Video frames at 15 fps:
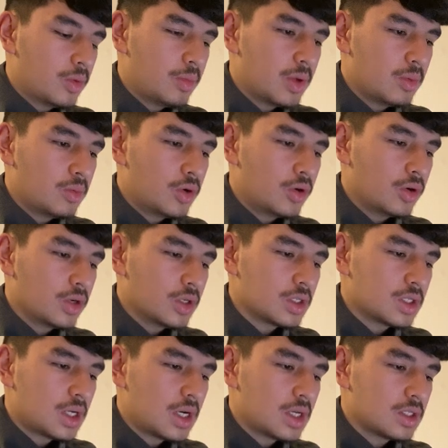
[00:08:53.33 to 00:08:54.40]
bit more
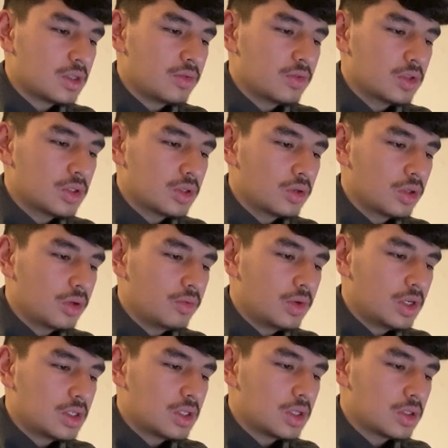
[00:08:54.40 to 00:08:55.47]
indecisive until they
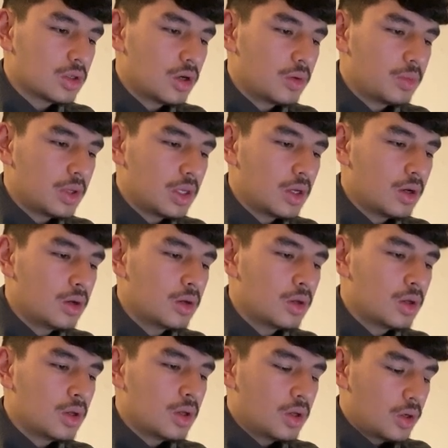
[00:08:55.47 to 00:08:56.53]
reach the top here
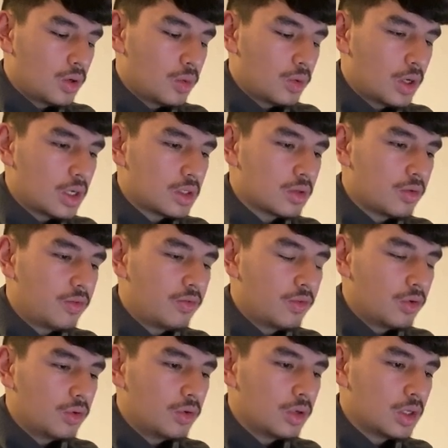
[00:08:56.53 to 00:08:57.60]
where it's a
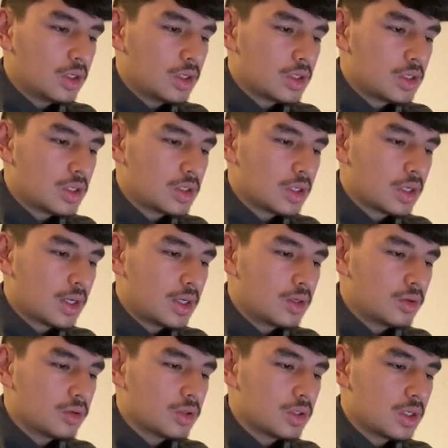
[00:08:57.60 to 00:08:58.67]
full indecision
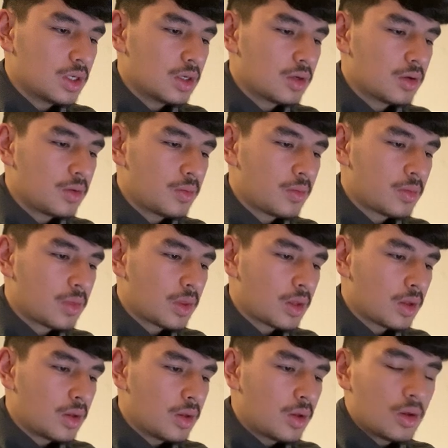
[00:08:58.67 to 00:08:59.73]
candlestick.
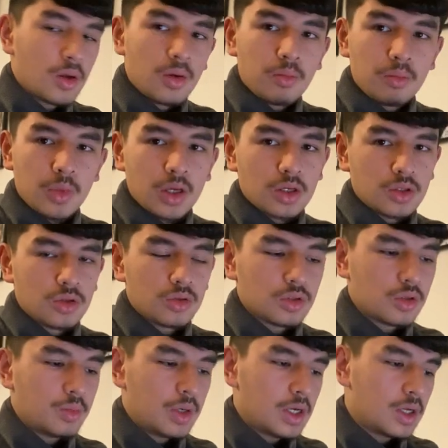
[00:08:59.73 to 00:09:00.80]
Make sure to
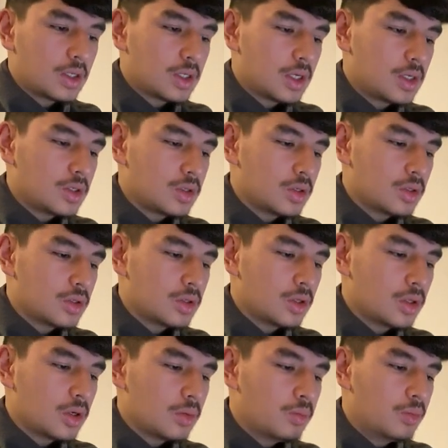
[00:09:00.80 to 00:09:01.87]
pay attention to
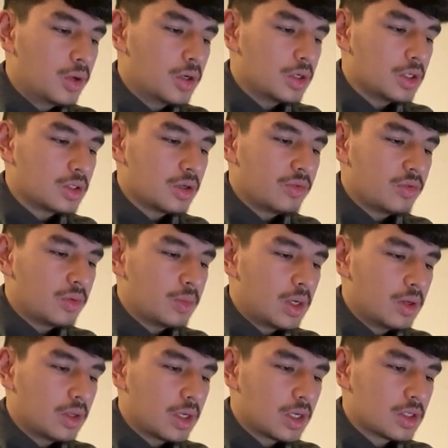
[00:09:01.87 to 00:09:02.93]
the bodies of them, how
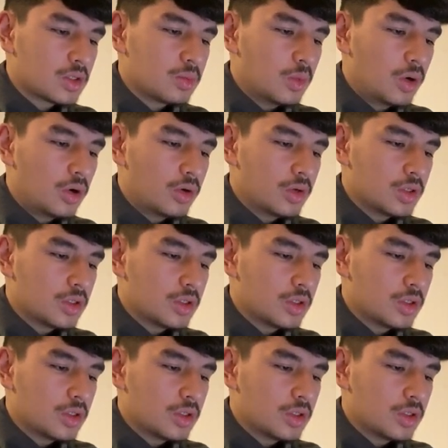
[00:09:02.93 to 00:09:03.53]
they get smaller and